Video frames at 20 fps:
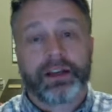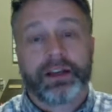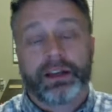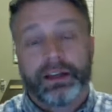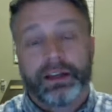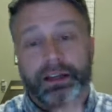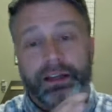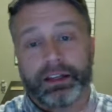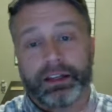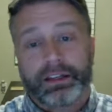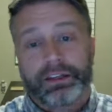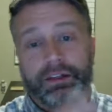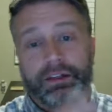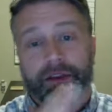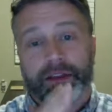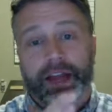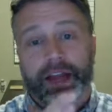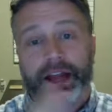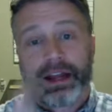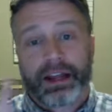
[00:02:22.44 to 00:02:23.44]
And then so
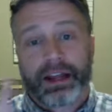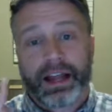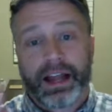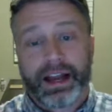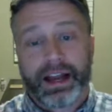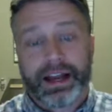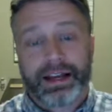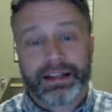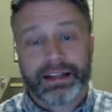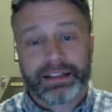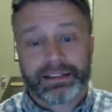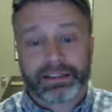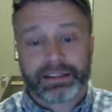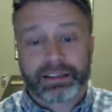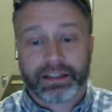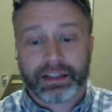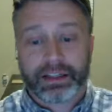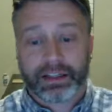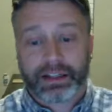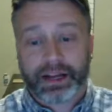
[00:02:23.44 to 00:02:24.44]
that has
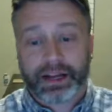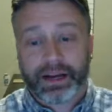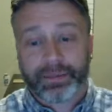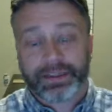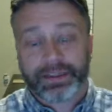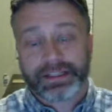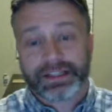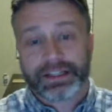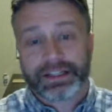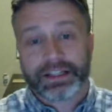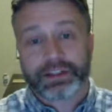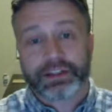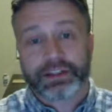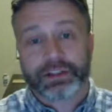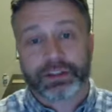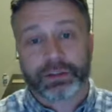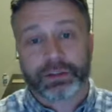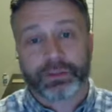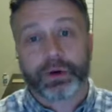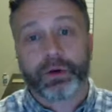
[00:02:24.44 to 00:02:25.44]
a
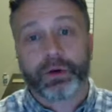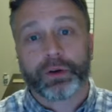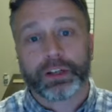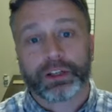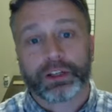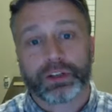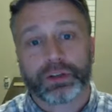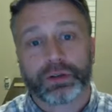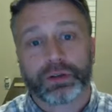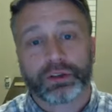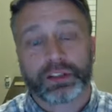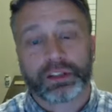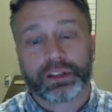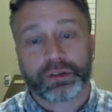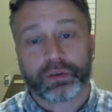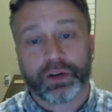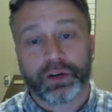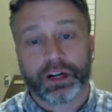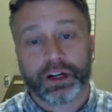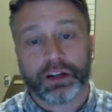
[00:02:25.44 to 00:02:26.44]
compensation component to it as
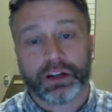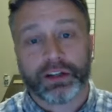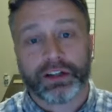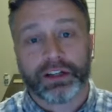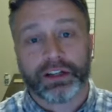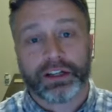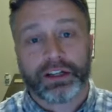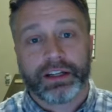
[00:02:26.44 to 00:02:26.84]
well.